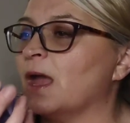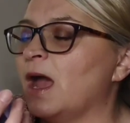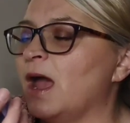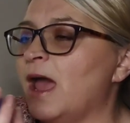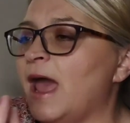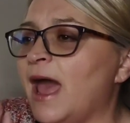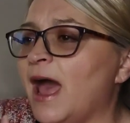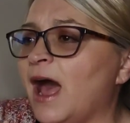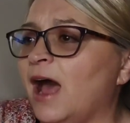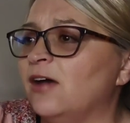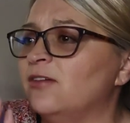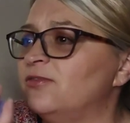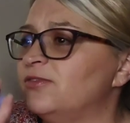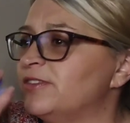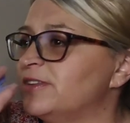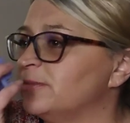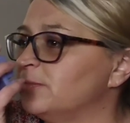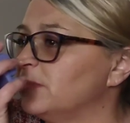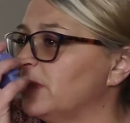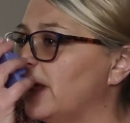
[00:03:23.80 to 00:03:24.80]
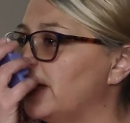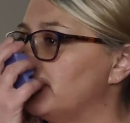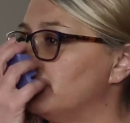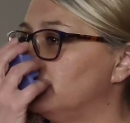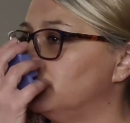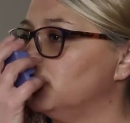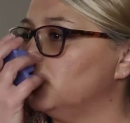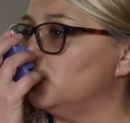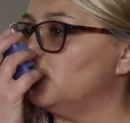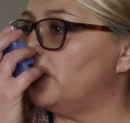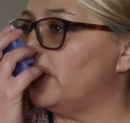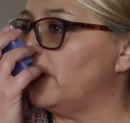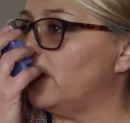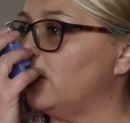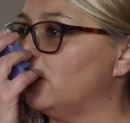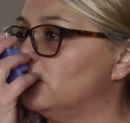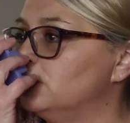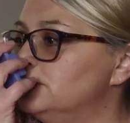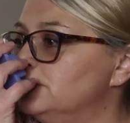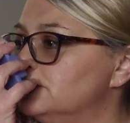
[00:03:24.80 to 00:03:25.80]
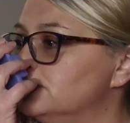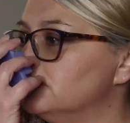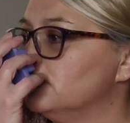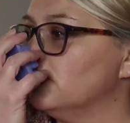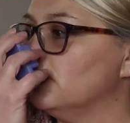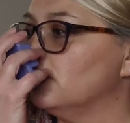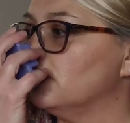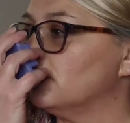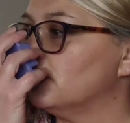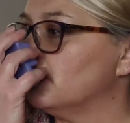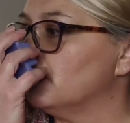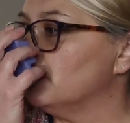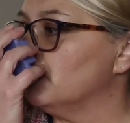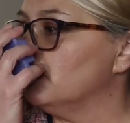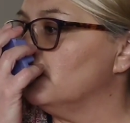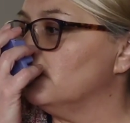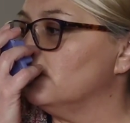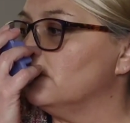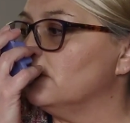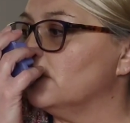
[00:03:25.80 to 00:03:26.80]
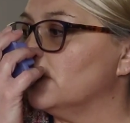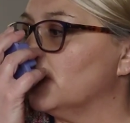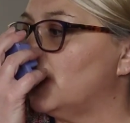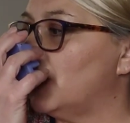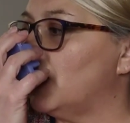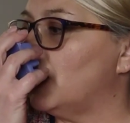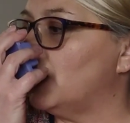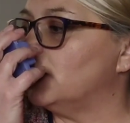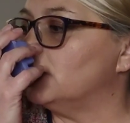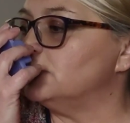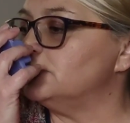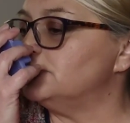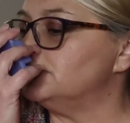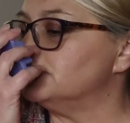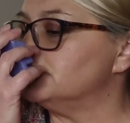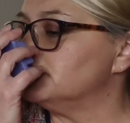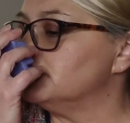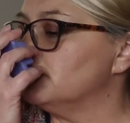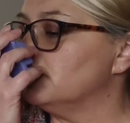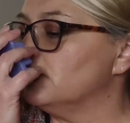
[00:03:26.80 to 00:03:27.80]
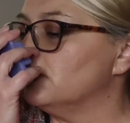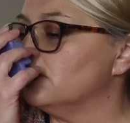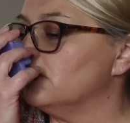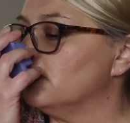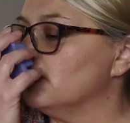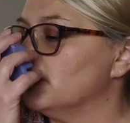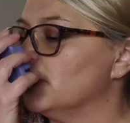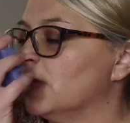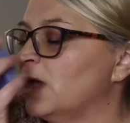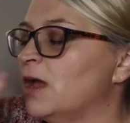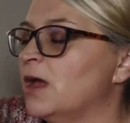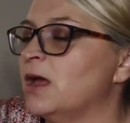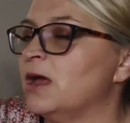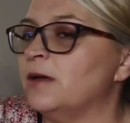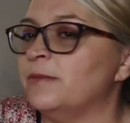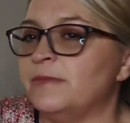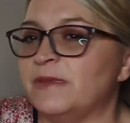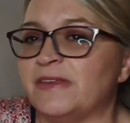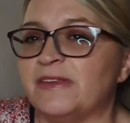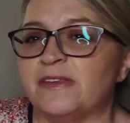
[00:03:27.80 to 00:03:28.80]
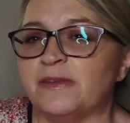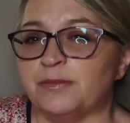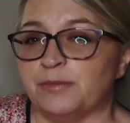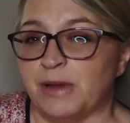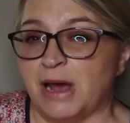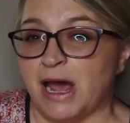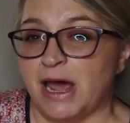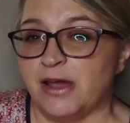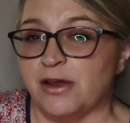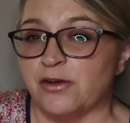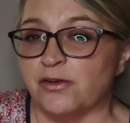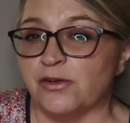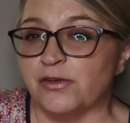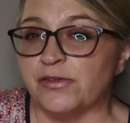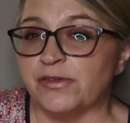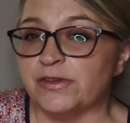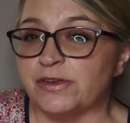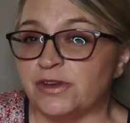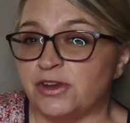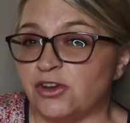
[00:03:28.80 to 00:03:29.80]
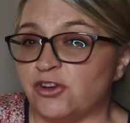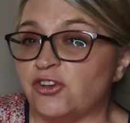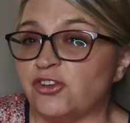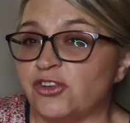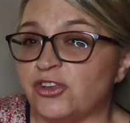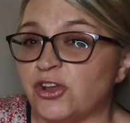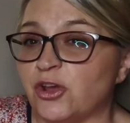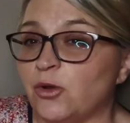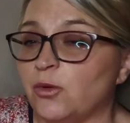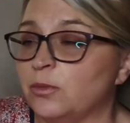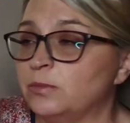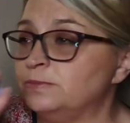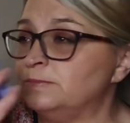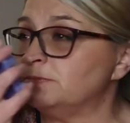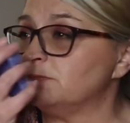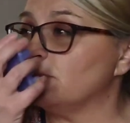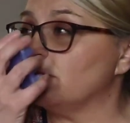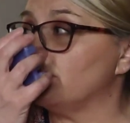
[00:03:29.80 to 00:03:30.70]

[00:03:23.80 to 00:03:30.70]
I have some like Bluebell um, Mrs. Meyer's dish soap